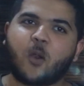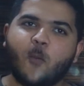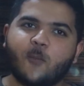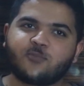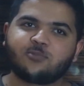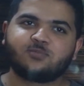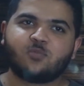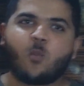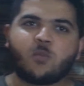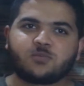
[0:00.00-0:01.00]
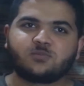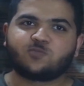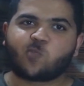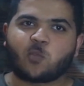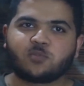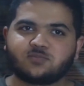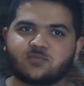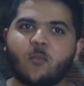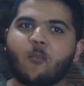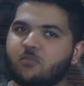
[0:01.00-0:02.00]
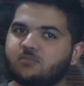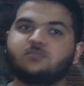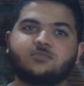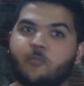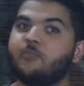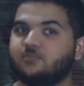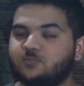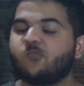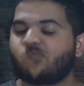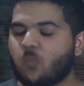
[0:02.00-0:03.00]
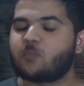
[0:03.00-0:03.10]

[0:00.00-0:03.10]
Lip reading: You want to like stop eating actual chicken right now, don't you?